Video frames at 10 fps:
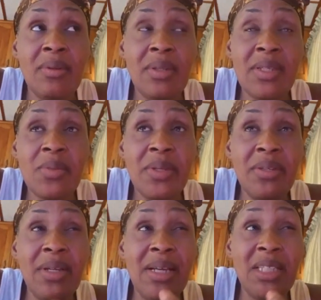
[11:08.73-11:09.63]
That's when
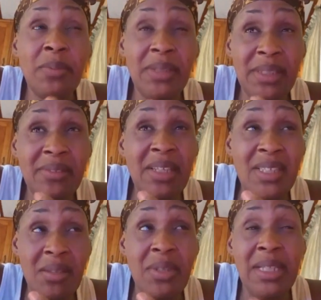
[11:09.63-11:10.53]
you guys believe that
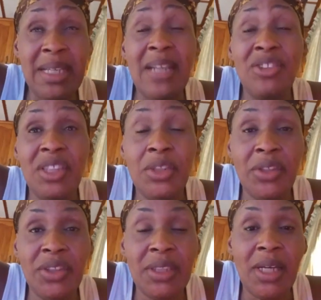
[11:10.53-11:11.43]
someone can actually go
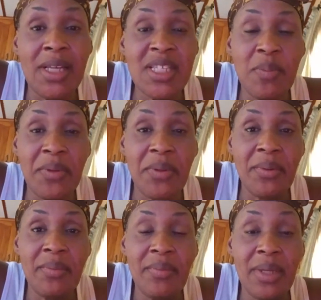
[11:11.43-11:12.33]
into the
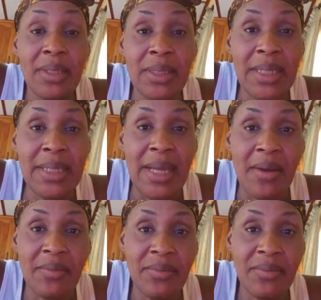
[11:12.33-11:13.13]
hospital and lay down